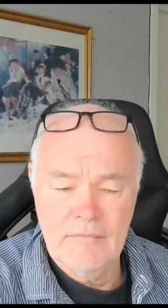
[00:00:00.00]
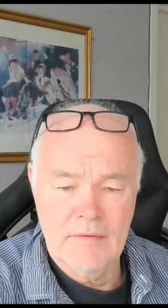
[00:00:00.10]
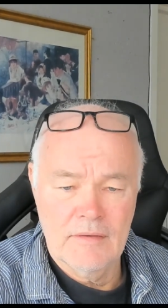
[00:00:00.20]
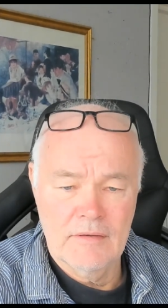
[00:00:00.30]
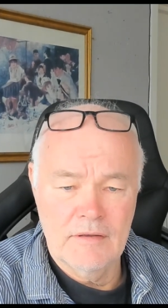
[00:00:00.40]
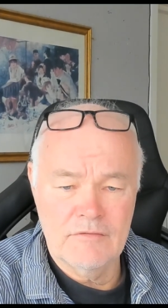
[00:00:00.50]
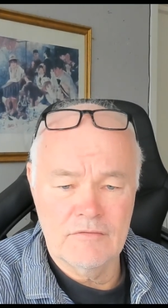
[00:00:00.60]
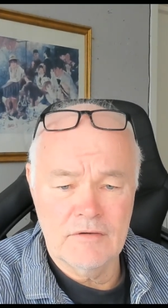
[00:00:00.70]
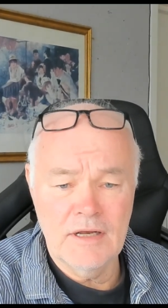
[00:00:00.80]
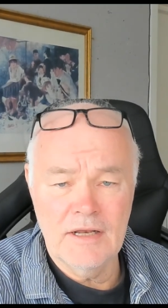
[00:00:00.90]
it's
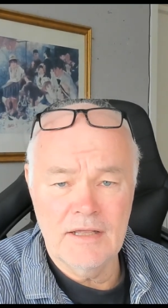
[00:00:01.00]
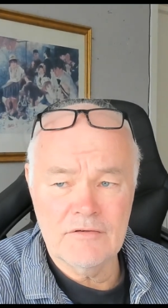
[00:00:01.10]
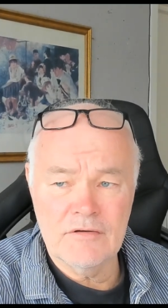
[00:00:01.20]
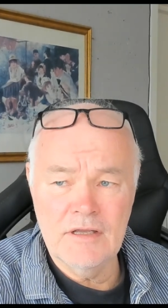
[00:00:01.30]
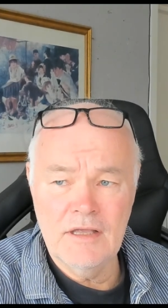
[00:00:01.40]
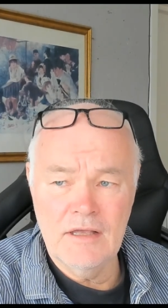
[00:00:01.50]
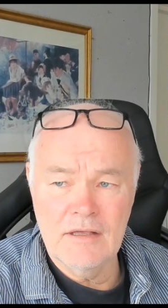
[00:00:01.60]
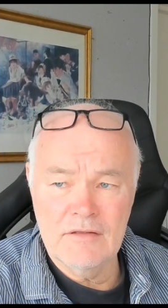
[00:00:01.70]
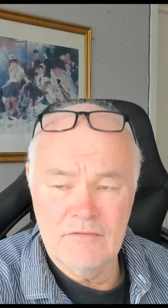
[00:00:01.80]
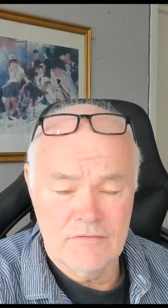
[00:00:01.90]
really intriguing. It's